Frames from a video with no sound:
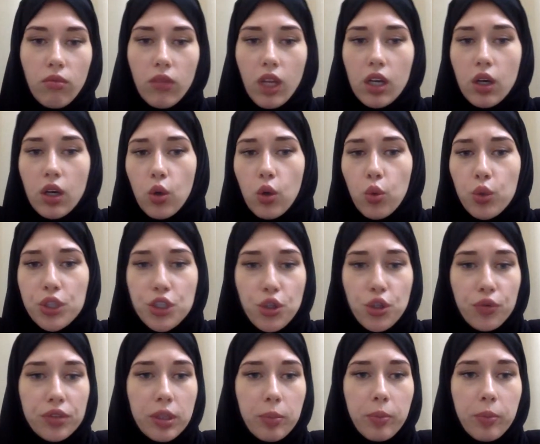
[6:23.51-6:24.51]
which
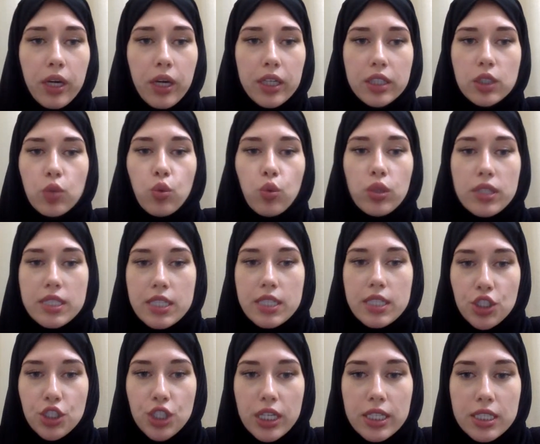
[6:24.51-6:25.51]
of the party will
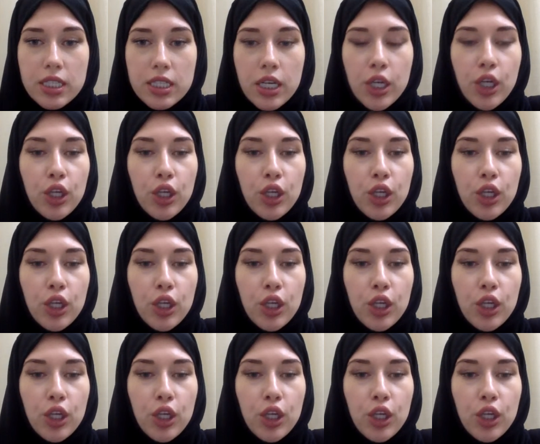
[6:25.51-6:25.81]
suggest.